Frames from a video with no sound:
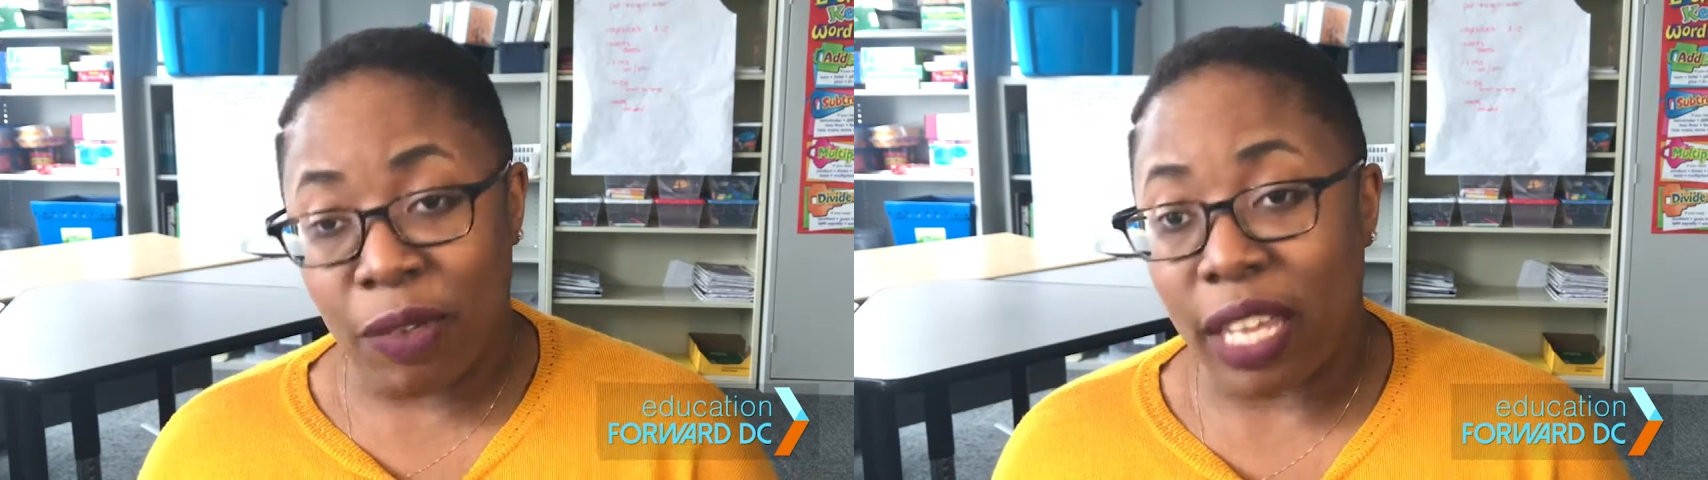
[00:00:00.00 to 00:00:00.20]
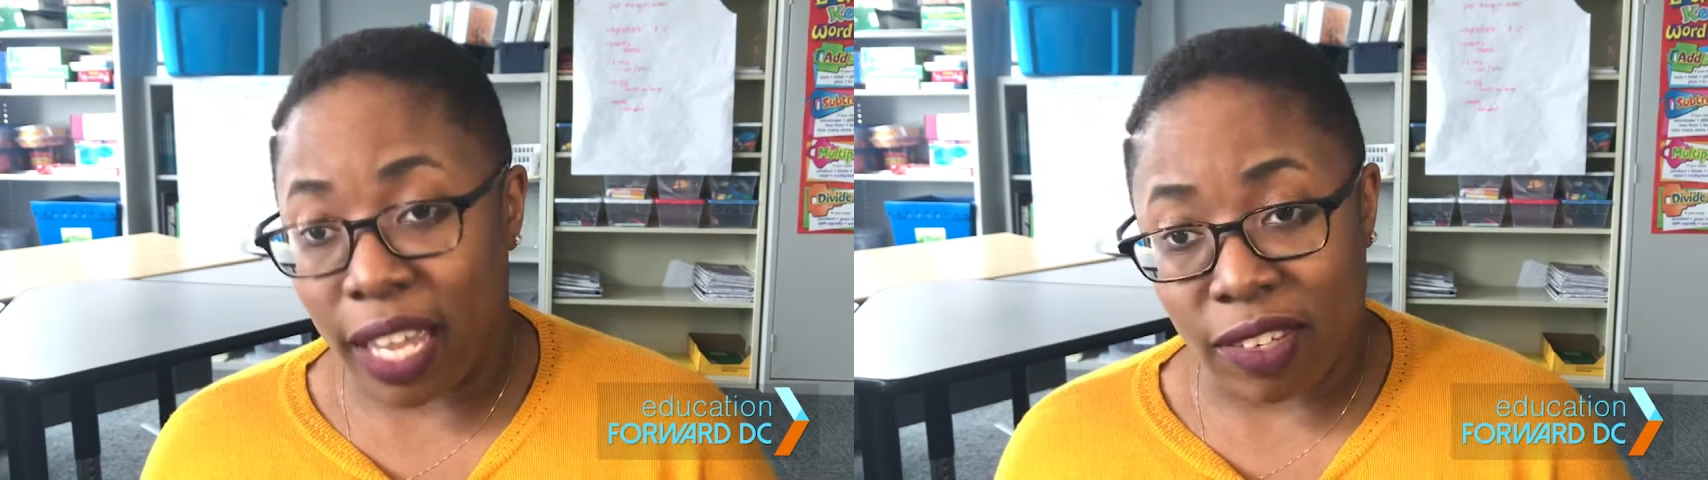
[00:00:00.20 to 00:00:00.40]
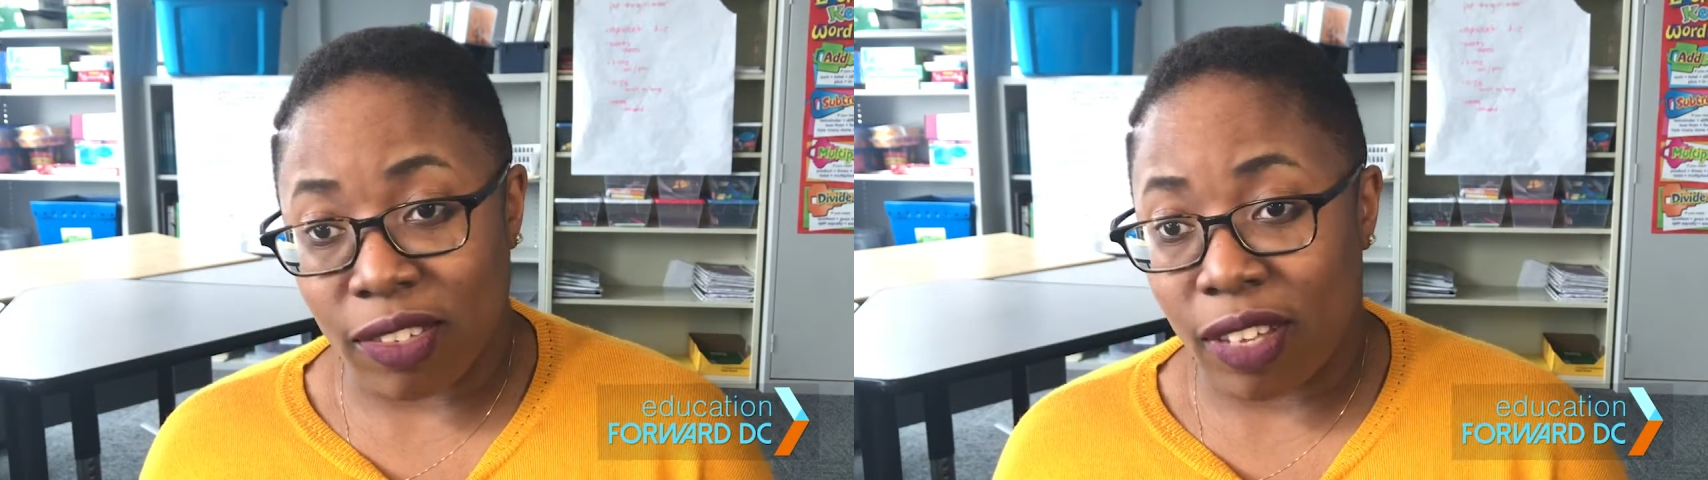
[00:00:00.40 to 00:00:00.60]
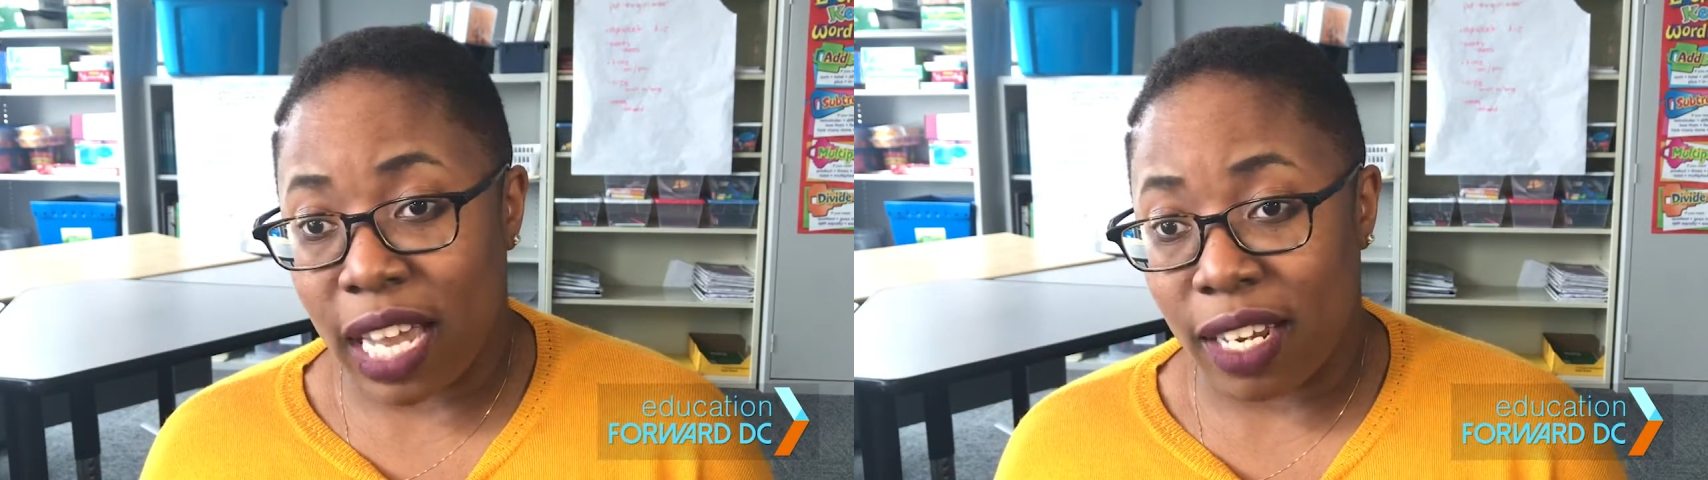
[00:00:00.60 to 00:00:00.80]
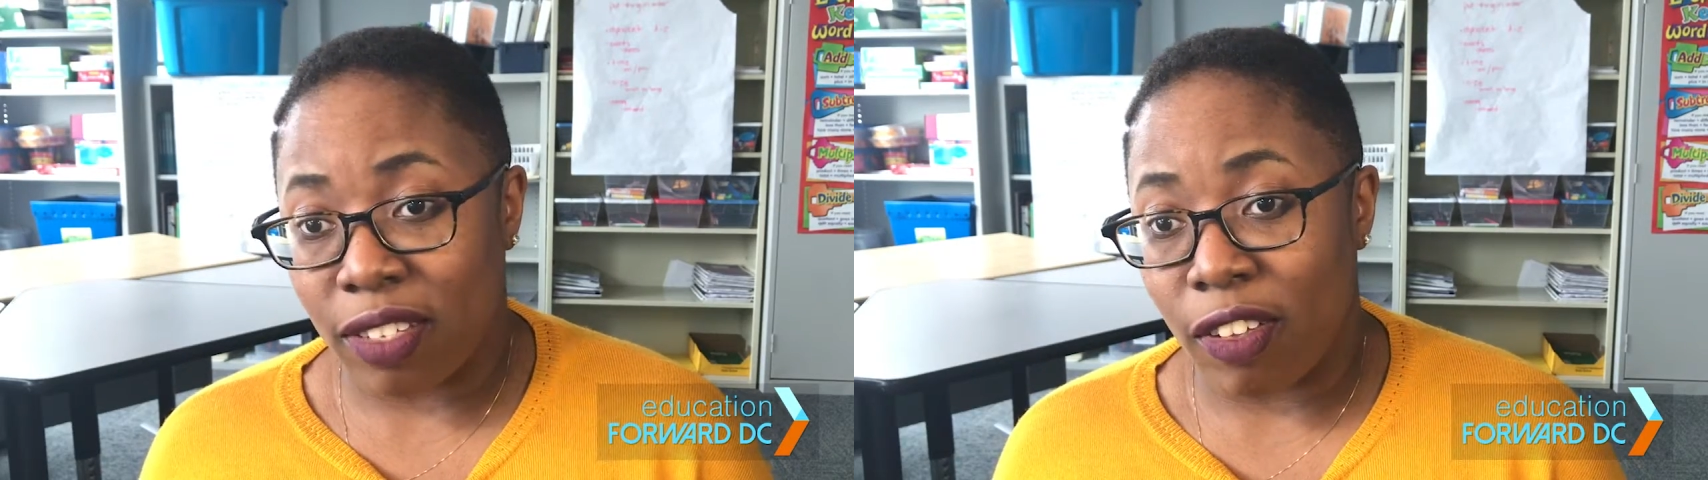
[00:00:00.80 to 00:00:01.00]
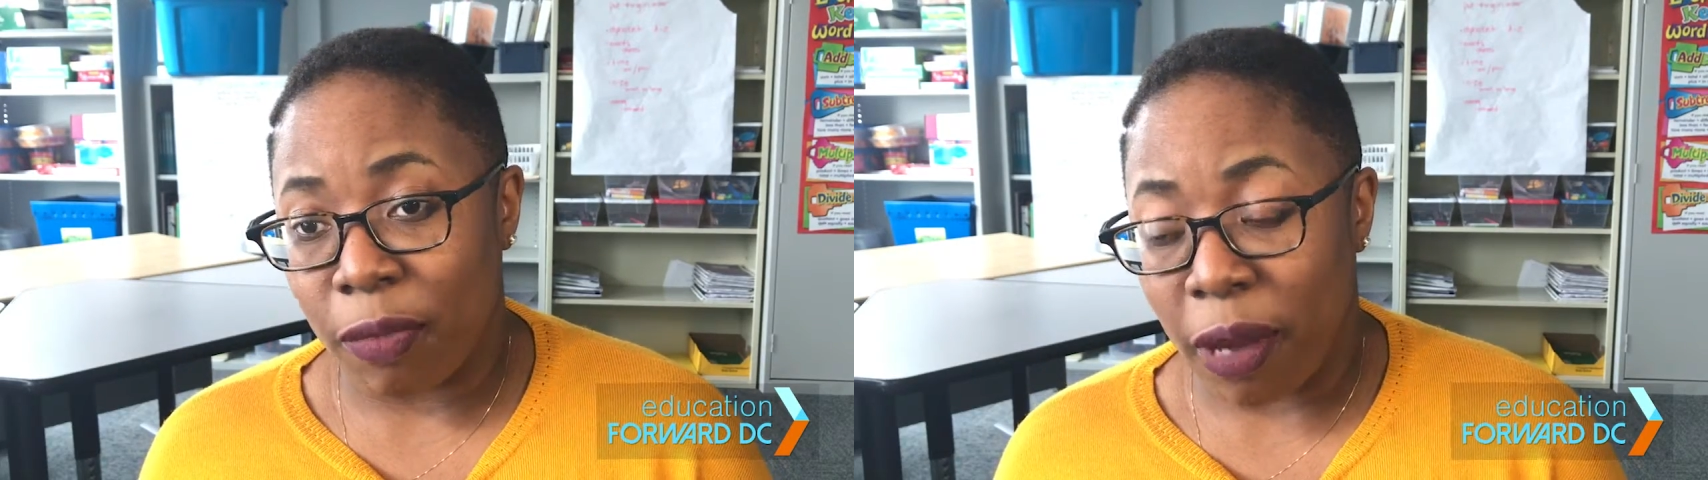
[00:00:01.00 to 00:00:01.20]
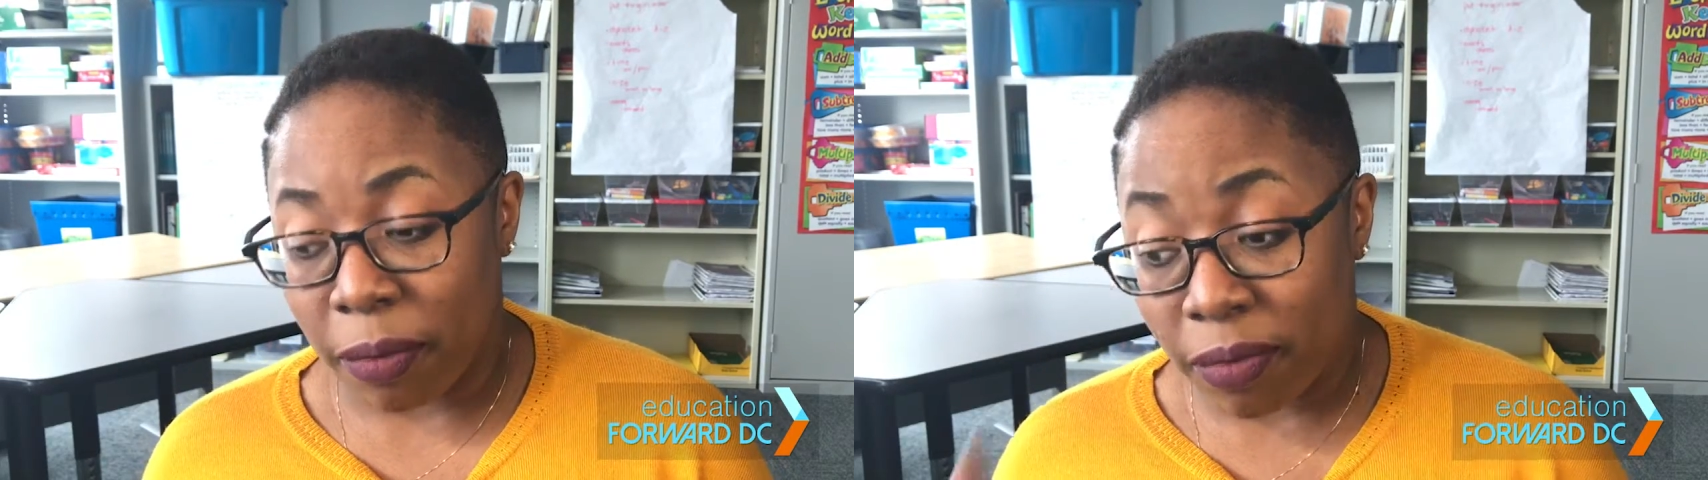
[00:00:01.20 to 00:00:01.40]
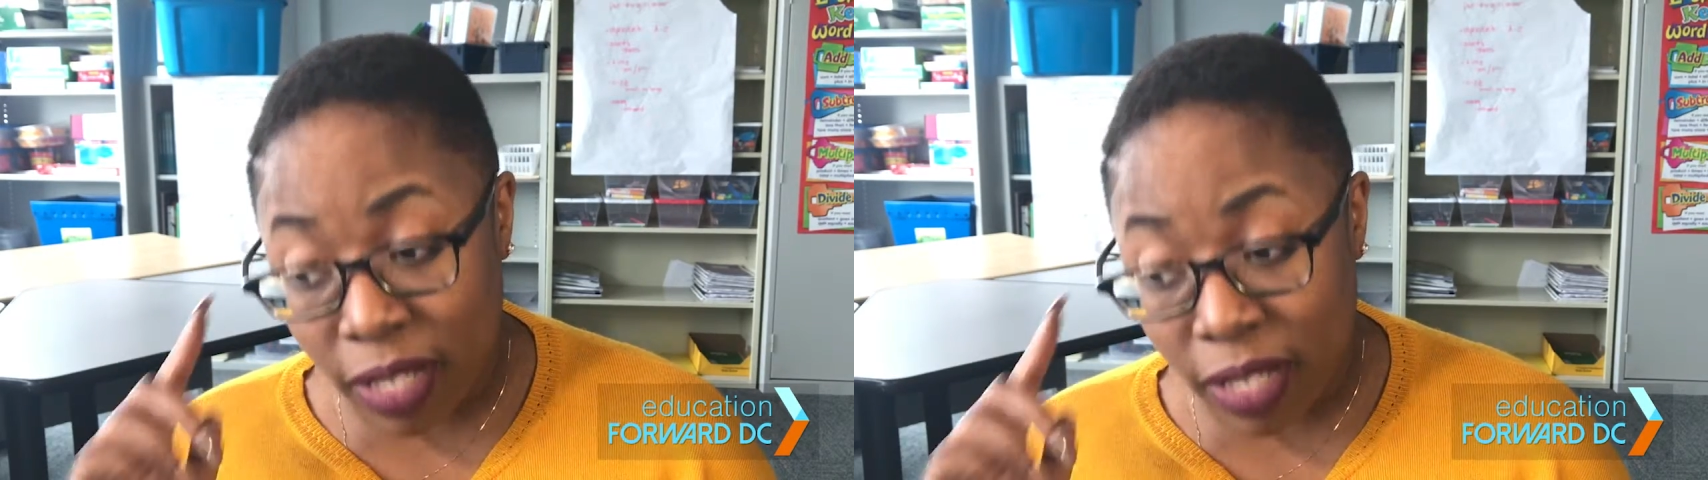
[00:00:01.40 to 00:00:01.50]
the answers on how to solve your problem,